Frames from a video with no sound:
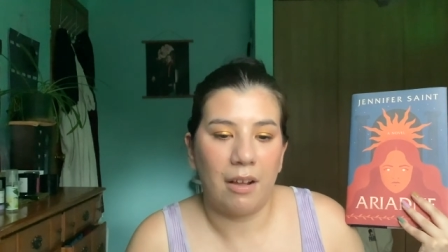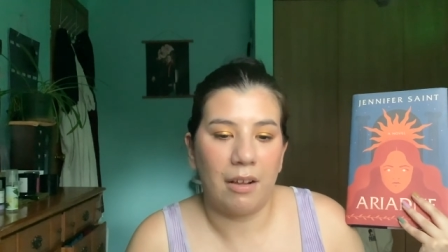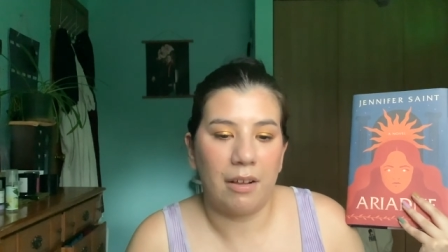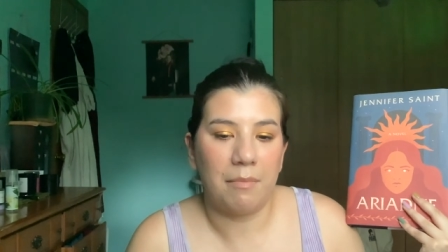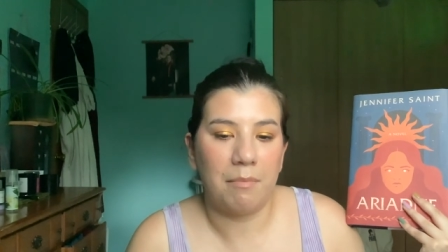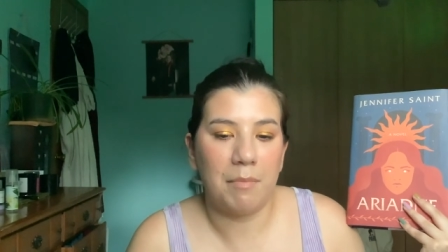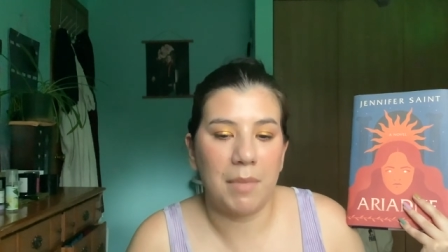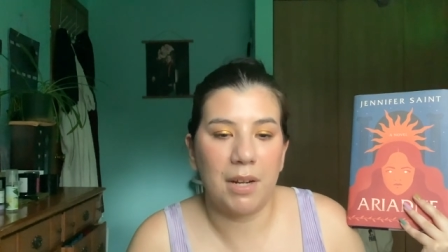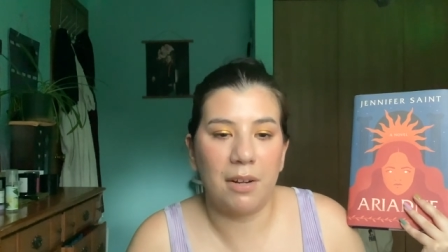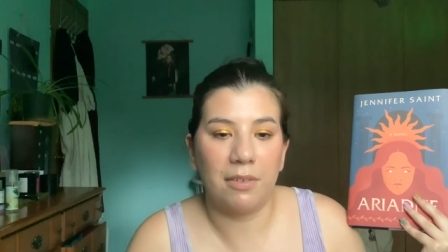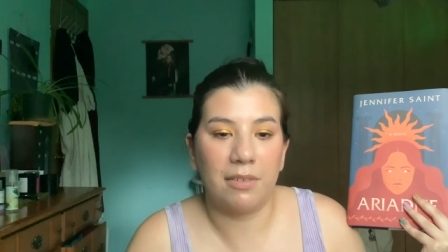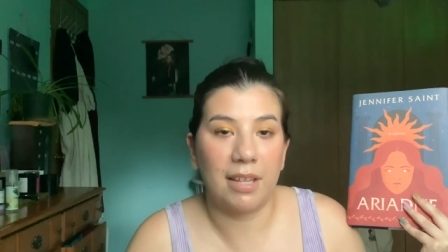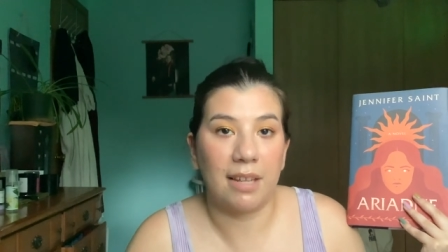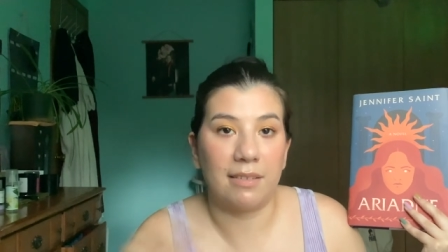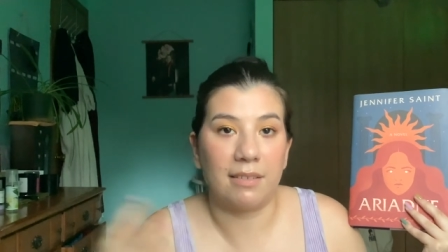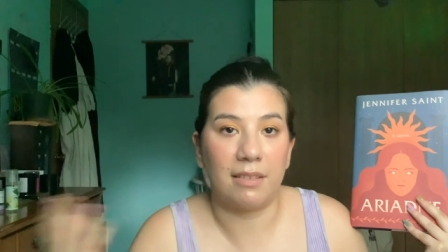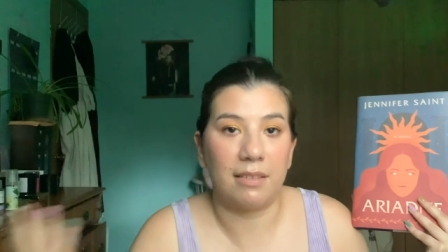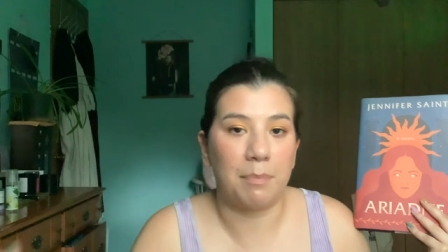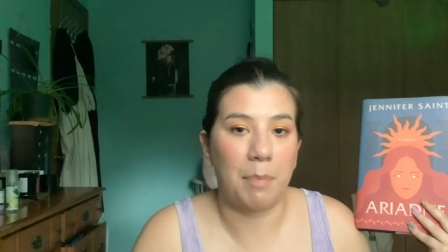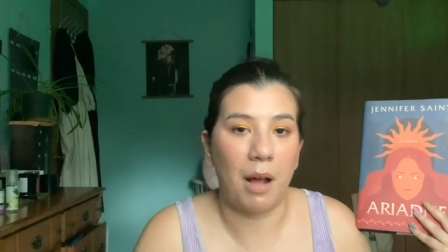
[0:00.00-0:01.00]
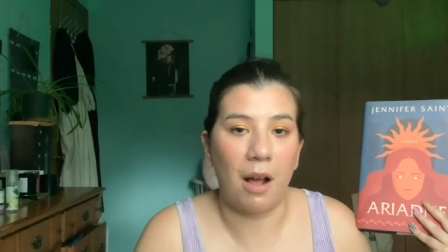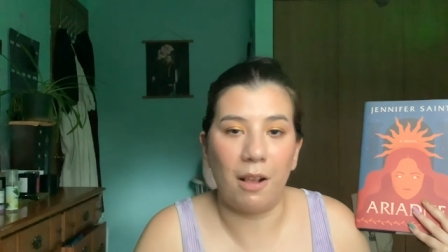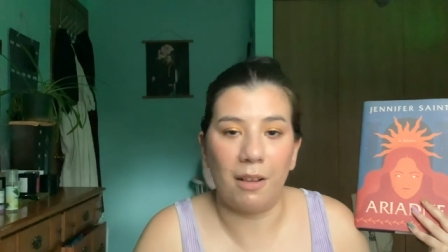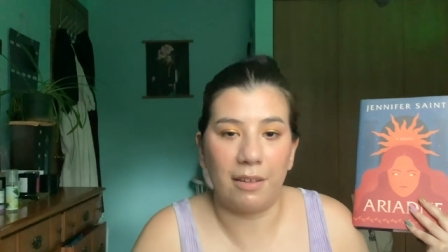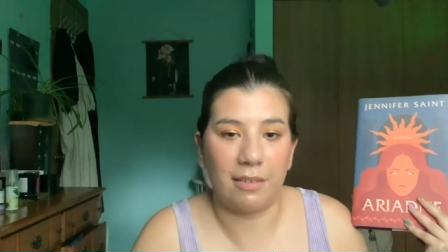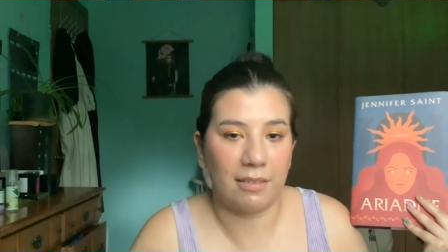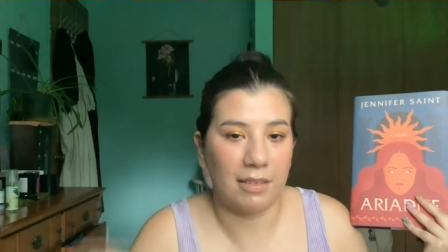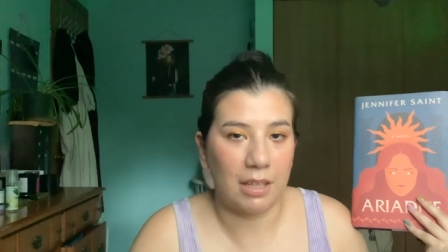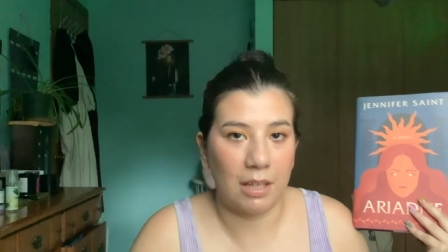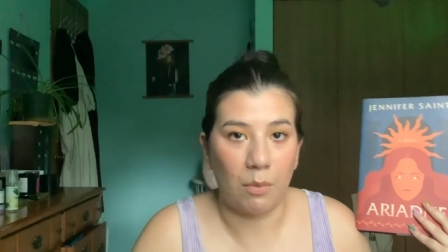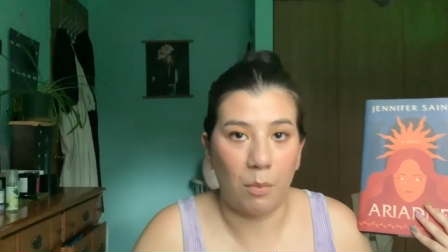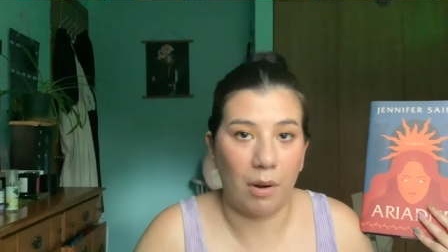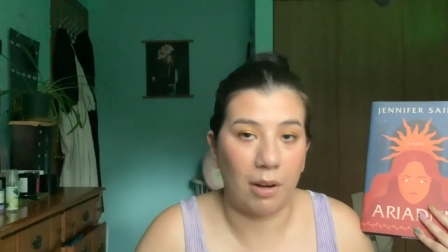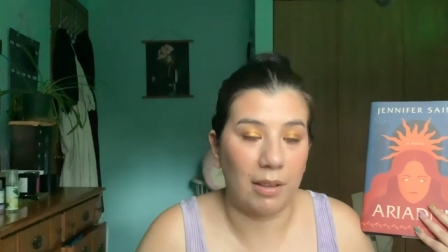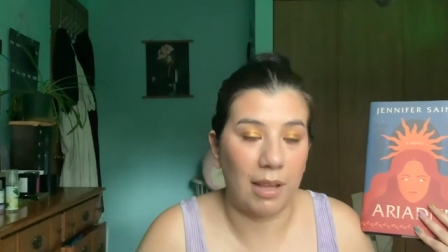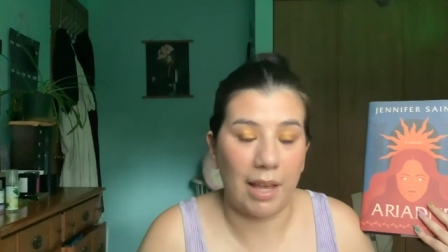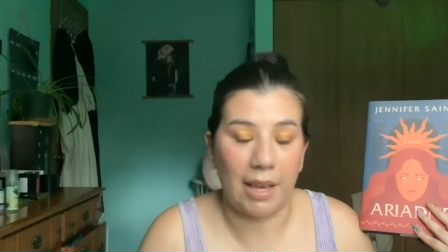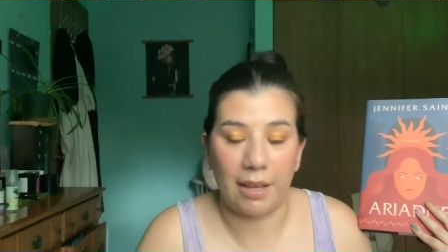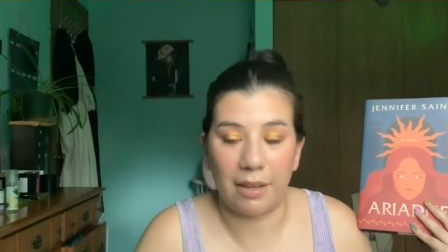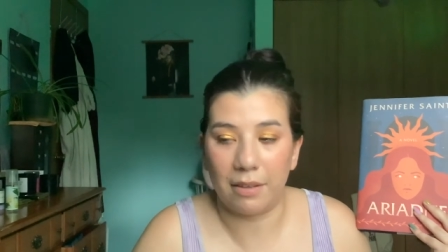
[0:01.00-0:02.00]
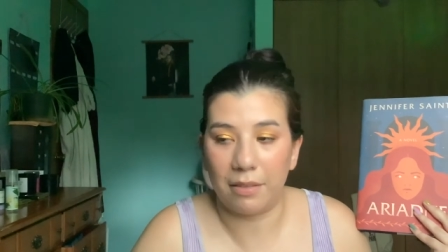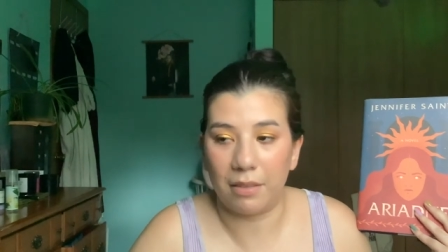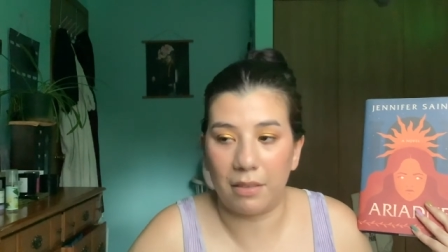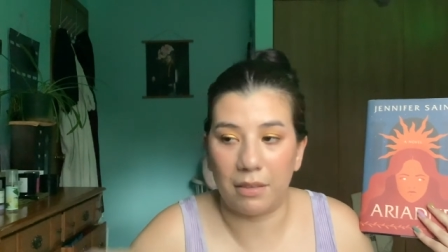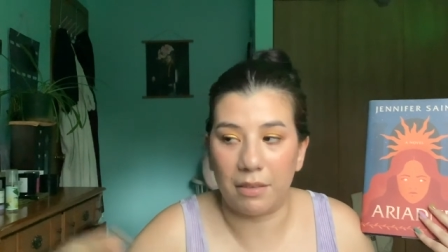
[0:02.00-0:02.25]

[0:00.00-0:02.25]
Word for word: Minos has this policy where like